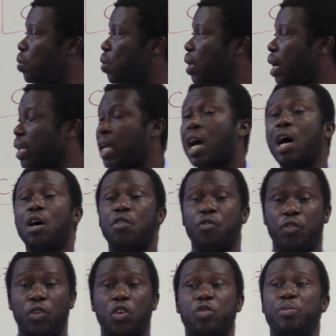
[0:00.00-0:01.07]
look at how
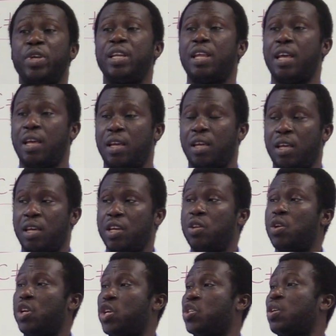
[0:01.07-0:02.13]
floodplain
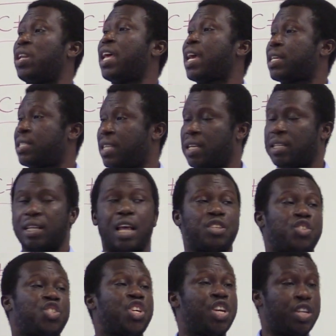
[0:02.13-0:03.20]
inundation extent
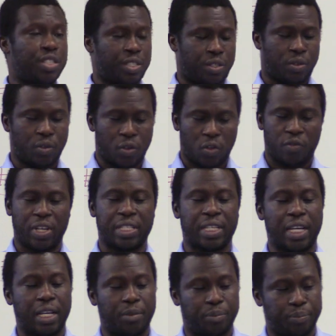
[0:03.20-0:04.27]
has changed over
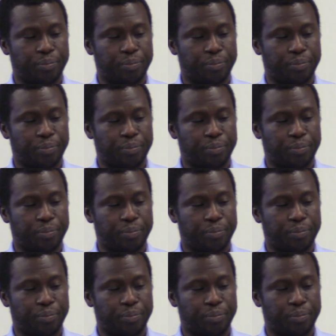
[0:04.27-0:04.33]
time.